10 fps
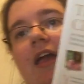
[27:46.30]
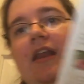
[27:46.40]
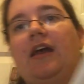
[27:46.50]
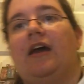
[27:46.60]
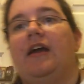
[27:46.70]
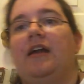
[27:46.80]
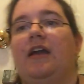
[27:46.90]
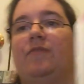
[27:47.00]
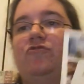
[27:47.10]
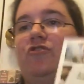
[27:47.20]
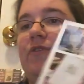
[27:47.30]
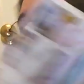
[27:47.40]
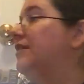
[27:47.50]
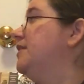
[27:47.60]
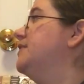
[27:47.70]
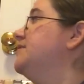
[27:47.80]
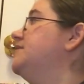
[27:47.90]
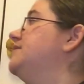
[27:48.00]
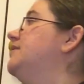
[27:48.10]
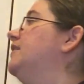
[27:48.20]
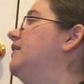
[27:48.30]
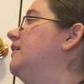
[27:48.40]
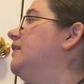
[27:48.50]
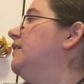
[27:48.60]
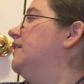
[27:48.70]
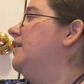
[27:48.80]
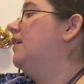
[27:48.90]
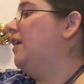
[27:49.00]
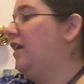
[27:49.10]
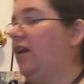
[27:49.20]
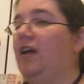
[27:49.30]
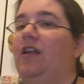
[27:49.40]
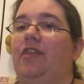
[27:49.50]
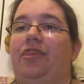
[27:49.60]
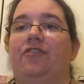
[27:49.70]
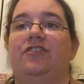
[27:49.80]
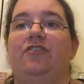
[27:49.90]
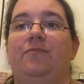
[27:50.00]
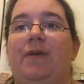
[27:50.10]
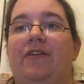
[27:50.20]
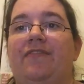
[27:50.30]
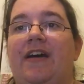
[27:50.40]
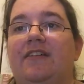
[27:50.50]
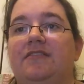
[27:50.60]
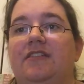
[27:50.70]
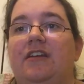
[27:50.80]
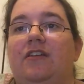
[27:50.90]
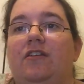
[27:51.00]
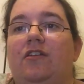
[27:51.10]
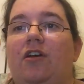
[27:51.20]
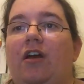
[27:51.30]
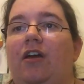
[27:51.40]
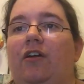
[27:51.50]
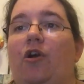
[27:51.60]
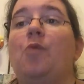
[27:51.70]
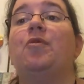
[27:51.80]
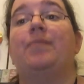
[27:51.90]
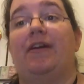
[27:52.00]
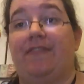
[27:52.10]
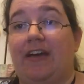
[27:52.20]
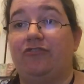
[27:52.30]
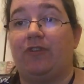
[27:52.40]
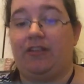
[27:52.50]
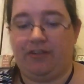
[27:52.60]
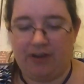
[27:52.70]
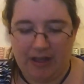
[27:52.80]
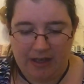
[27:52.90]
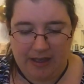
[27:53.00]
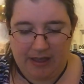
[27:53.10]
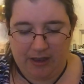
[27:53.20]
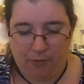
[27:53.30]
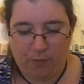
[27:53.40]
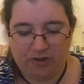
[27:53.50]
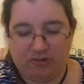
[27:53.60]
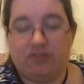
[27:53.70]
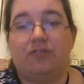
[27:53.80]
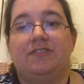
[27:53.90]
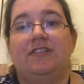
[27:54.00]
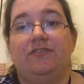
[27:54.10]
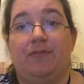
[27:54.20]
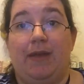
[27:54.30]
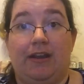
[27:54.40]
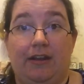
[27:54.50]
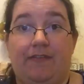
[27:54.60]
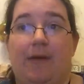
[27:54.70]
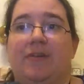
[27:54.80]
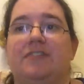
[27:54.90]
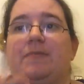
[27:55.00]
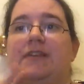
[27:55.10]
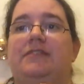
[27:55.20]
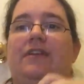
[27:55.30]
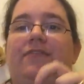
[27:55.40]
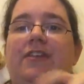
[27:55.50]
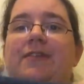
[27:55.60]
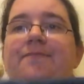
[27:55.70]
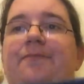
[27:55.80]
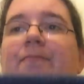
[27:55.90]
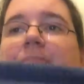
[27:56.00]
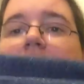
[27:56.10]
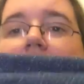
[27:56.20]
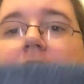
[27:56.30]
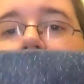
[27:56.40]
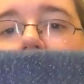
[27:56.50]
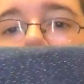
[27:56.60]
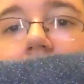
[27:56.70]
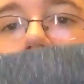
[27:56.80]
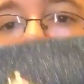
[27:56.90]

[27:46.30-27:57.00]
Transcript: And I am doing this on 32 Belfast in, Opal Belfast rather, in Winter Solstice from Hand Dyed Fabrics by Stephanie. And